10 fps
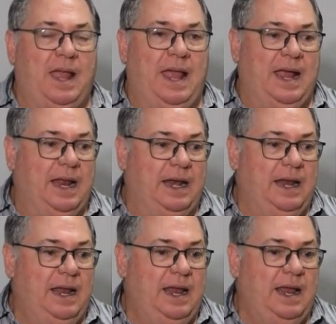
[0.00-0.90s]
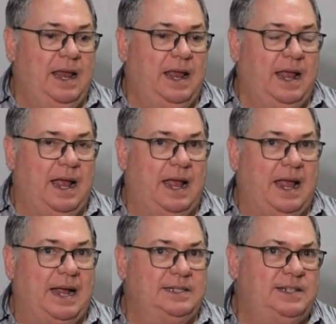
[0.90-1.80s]
and
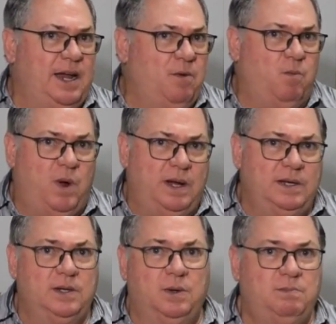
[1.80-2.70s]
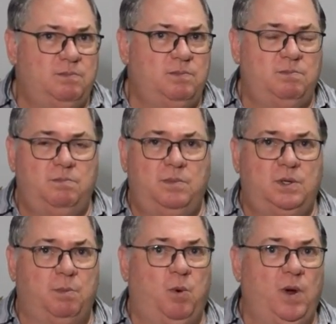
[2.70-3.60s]
I'd say one to,
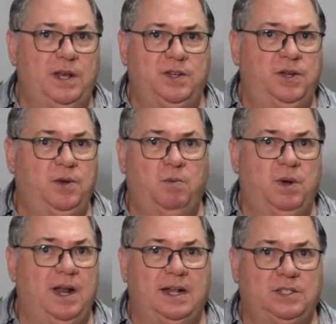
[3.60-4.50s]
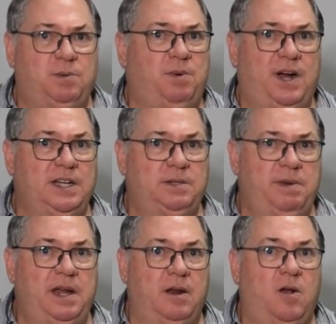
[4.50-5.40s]
to 0.2 would not surprise
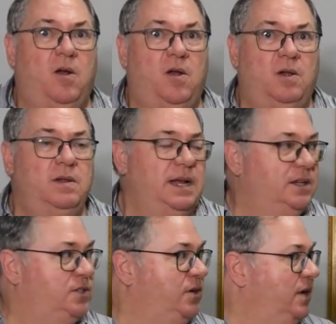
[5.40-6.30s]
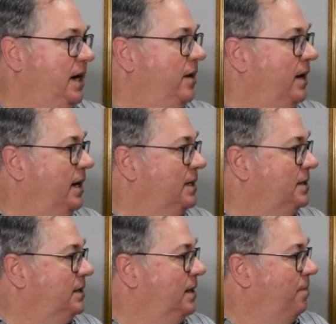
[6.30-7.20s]
me at all in certain
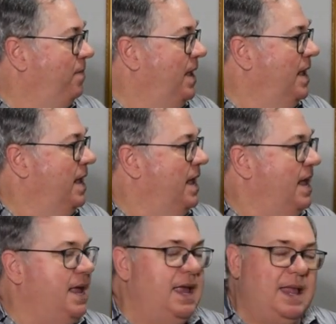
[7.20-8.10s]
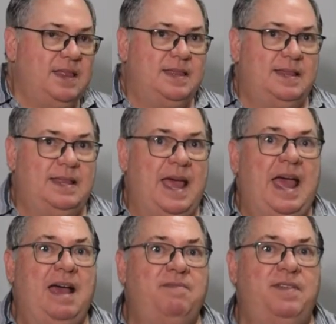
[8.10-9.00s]
areas. The
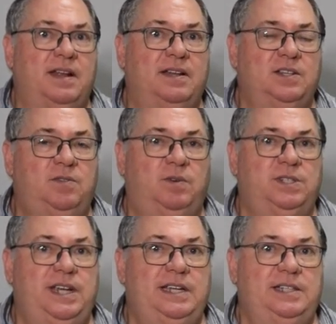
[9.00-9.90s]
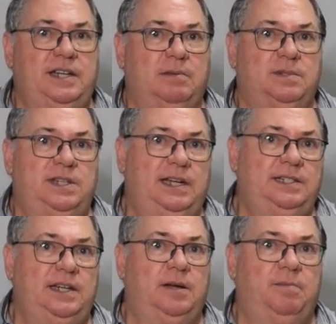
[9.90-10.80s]
half thickness for cesium,
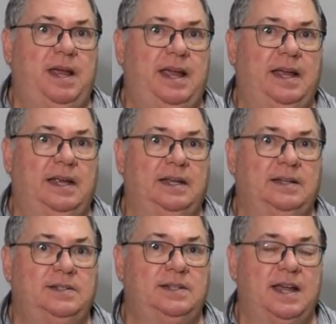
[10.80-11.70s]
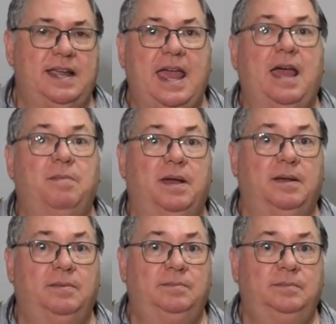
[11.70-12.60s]
cesium has a gamma